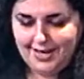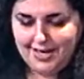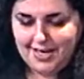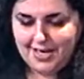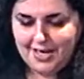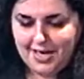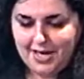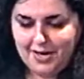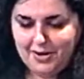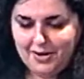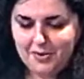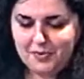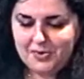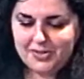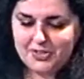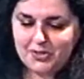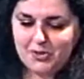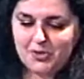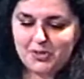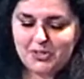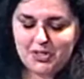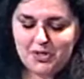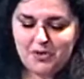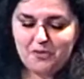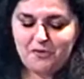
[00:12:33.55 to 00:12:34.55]
it
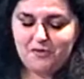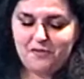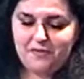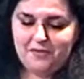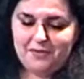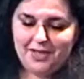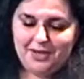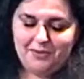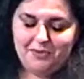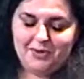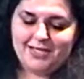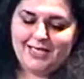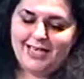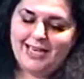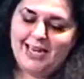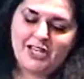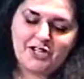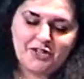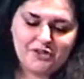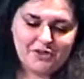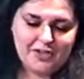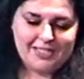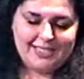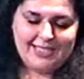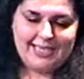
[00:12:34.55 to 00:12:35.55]
was an
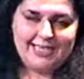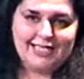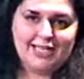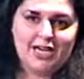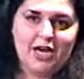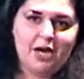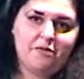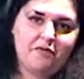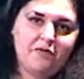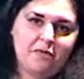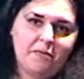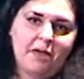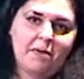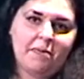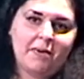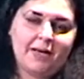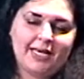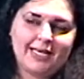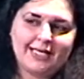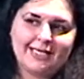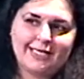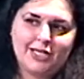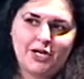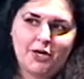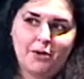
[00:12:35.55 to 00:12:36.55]
interesting time for me
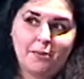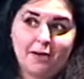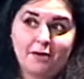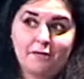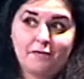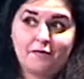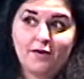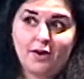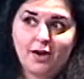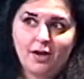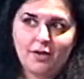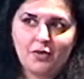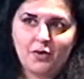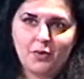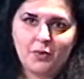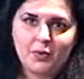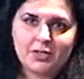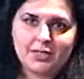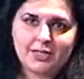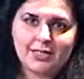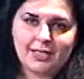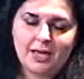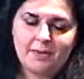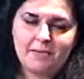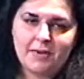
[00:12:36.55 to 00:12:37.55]
because, you know, my father
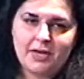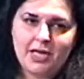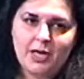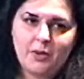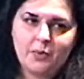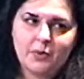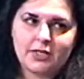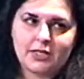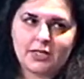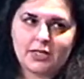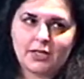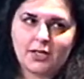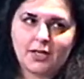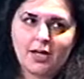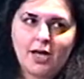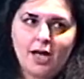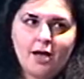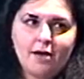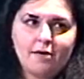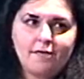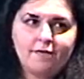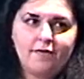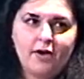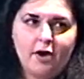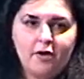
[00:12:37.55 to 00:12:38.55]
was, I mean, he was
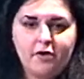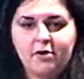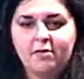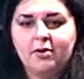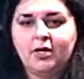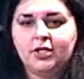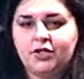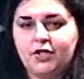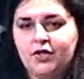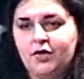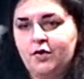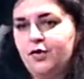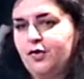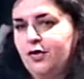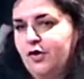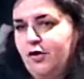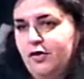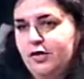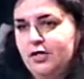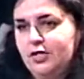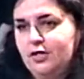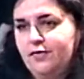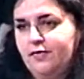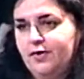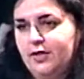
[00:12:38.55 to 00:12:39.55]
very much the
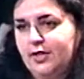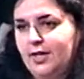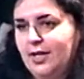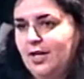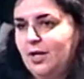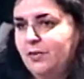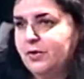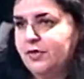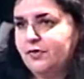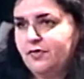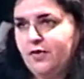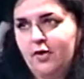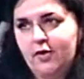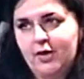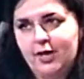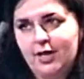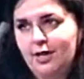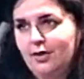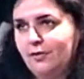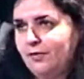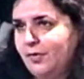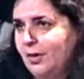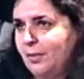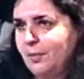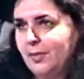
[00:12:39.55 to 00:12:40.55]
authority figure. He was very
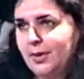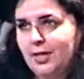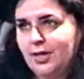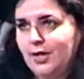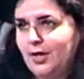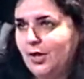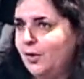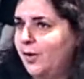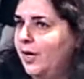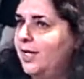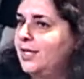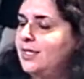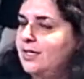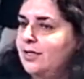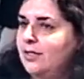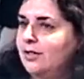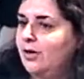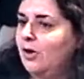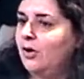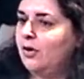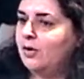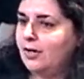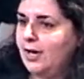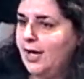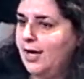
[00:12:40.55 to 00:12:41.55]
loving, but, you know, I did
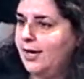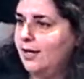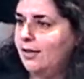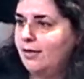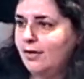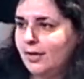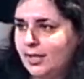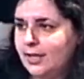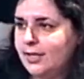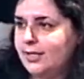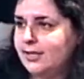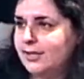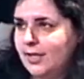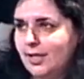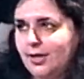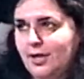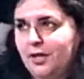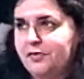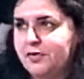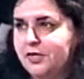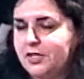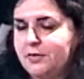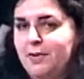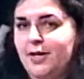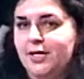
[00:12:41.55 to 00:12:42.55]
not, anything he said,
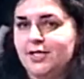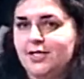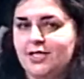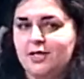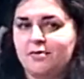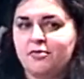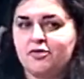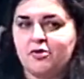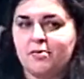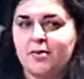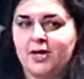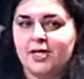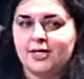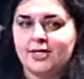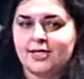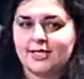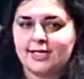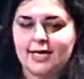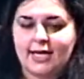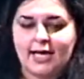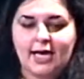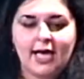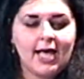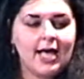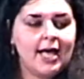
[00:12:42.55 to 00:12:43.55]
I respected him
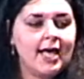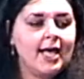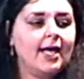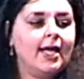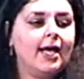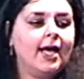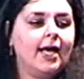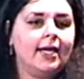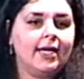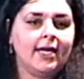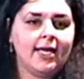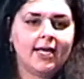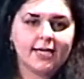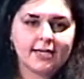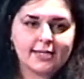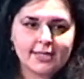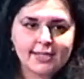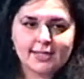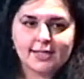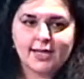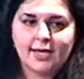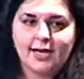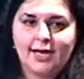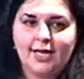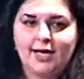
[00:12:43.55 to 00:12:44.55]
tremendously. And
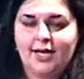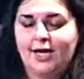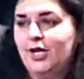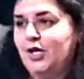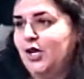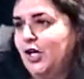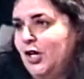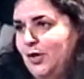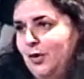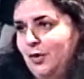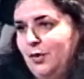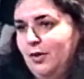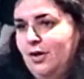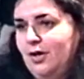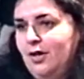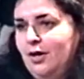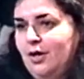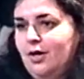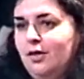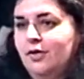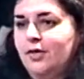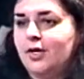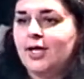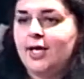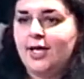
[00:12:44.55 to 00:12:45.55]
instantly I knew
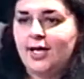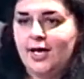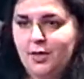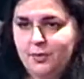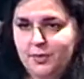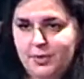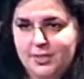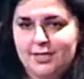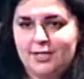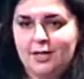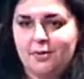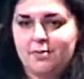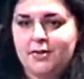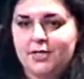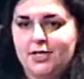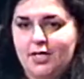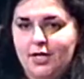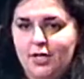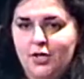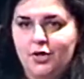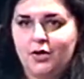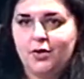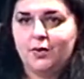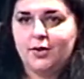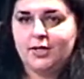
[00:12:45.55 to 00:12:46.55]
that here was
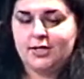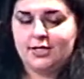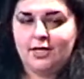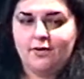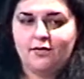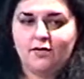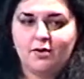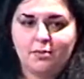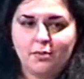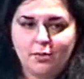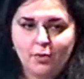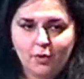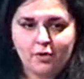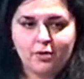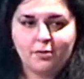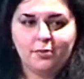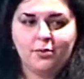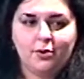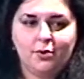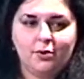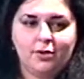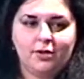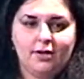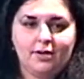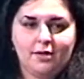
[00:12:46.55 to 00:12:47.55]
somebody who was even more
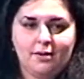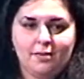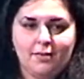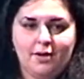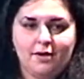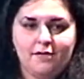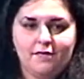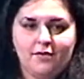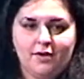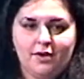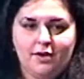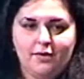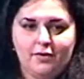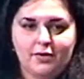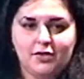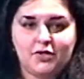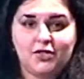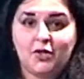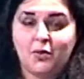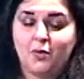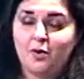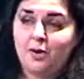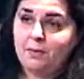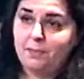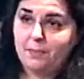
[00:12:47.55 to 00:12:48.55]
important than my father.
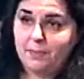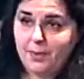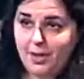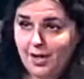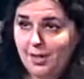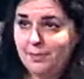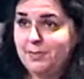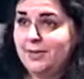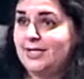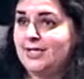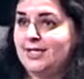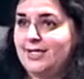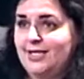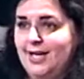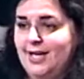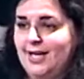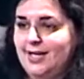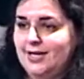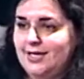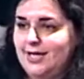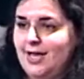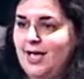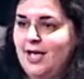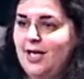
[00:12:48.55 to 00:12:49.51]
So what Baba said